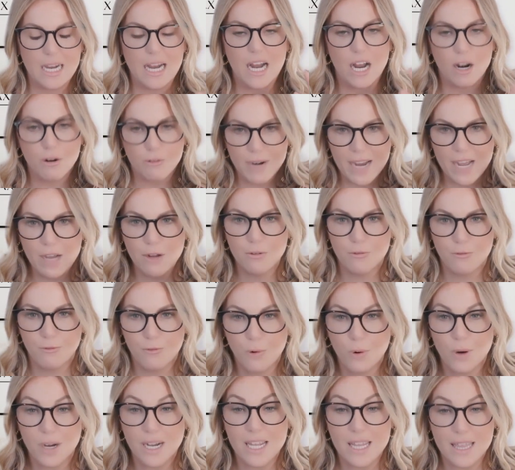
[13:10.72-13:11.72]
around
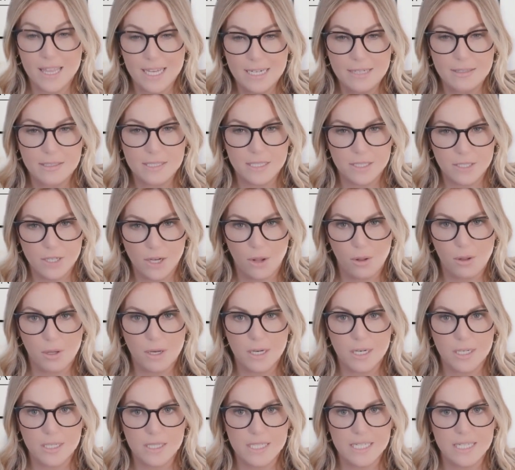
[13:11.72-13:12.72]

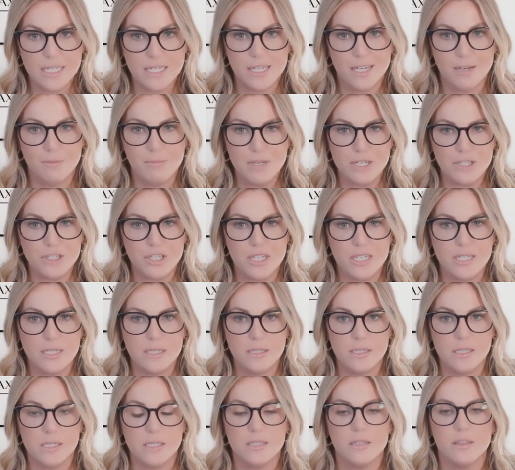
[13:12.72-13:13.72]
$40,000 in
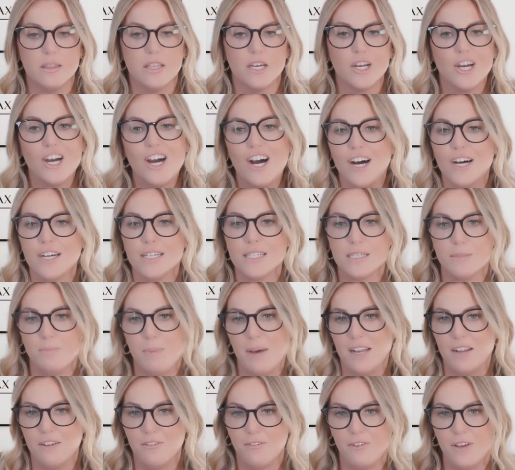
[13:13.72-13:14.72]
commissions, the cost
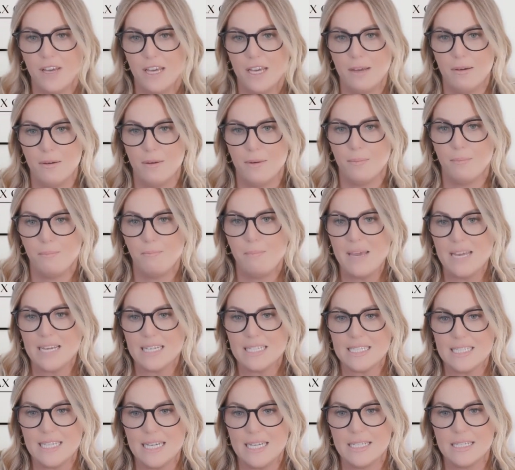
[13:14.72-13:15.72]
benefit makes
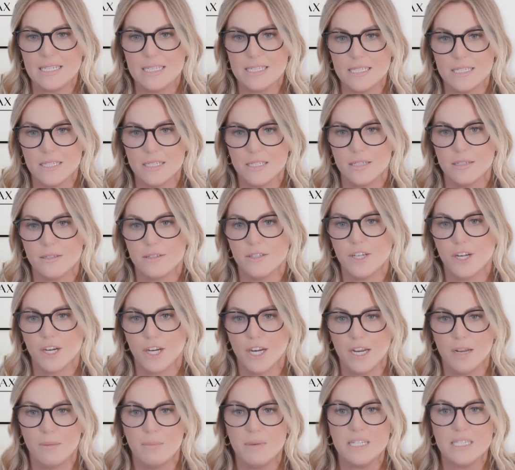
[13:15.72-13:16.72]
sense. You're
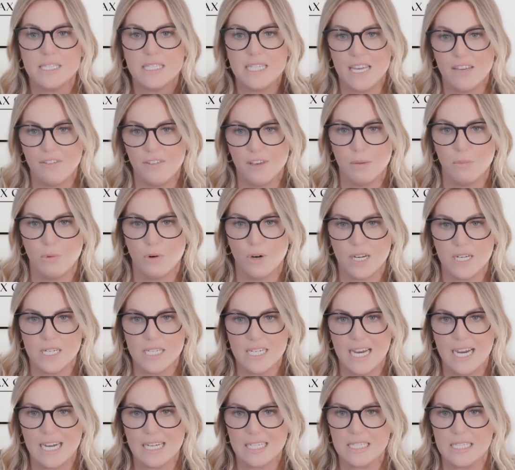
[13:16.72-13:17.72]
going to be saving more in
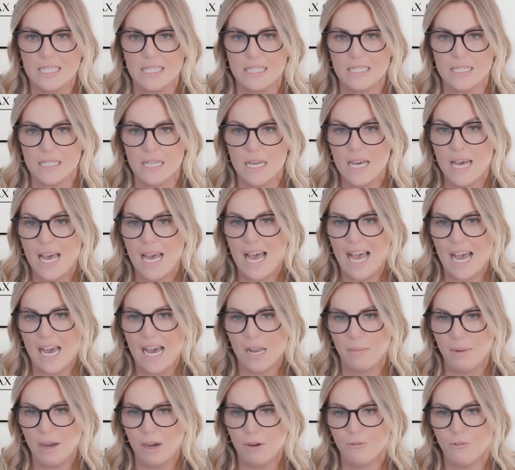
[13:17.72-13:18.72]
taxes at
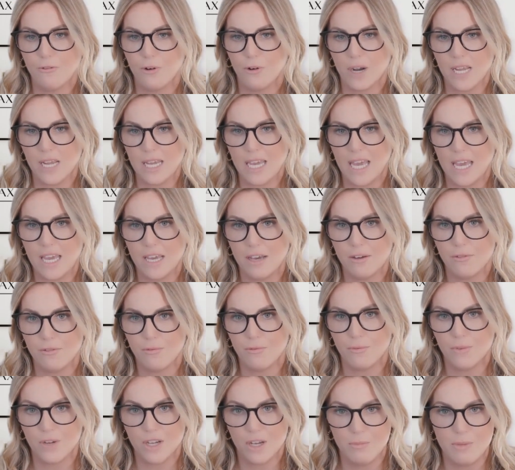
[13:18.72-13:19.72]
about 40K of
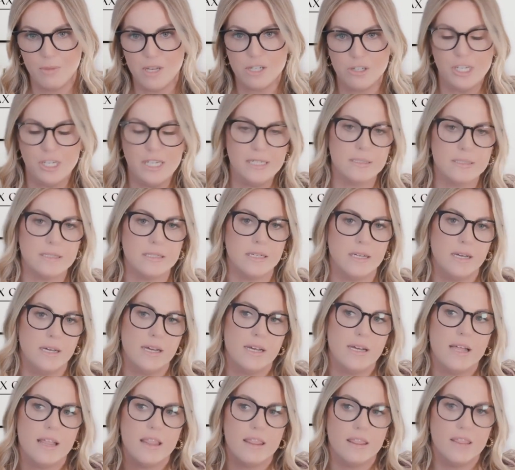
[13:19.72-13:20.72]
commissions
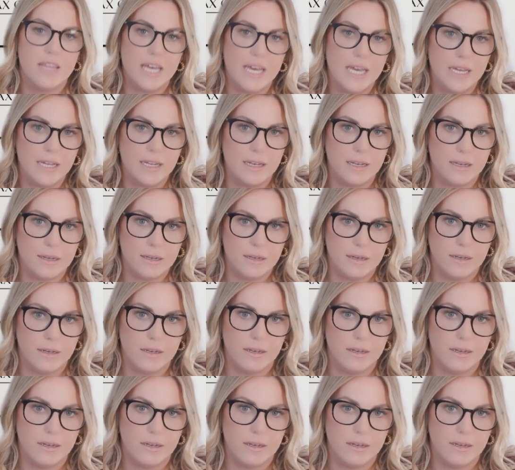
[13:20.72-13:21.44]
than